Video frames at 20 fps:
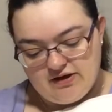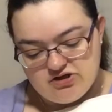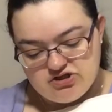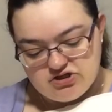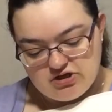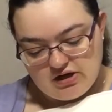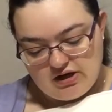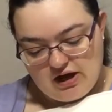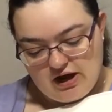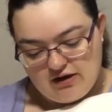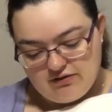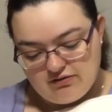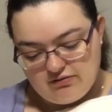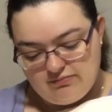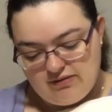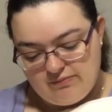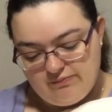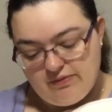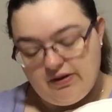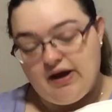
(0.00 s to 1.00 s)
I can't
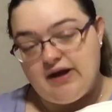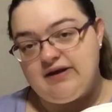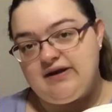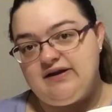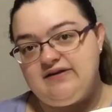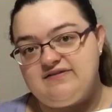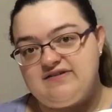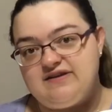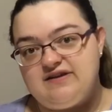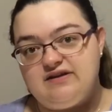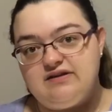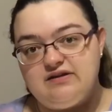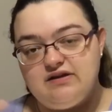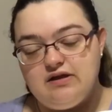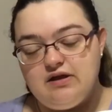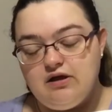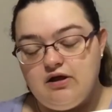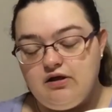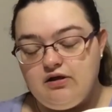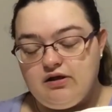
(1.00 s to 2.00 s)
remember. I need to,
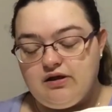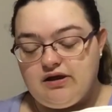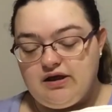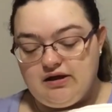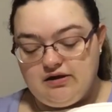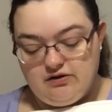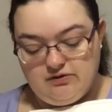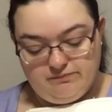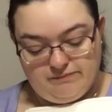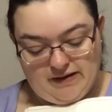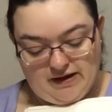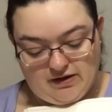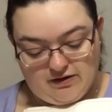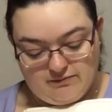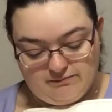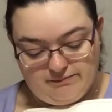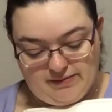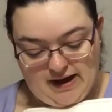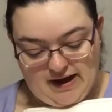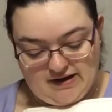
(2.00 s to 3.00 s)
again, look back on
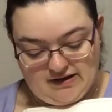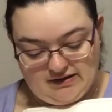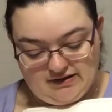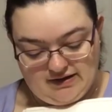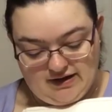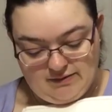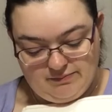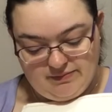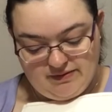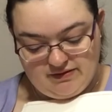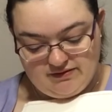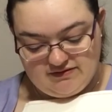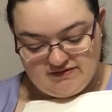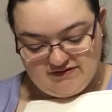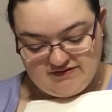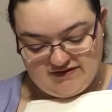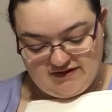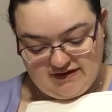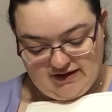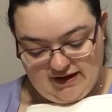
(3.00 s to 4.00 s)
Pattern Keeper to
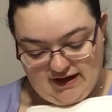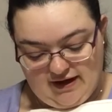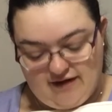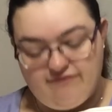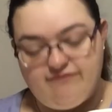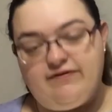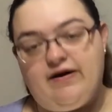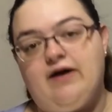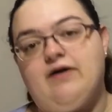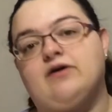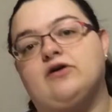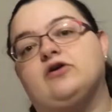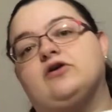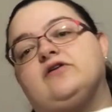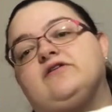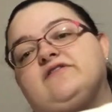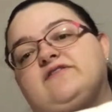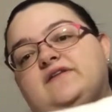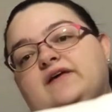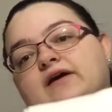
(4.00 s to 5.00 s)
see how far it goes
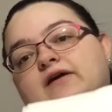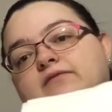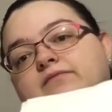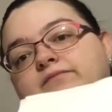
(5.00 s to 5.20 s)
down.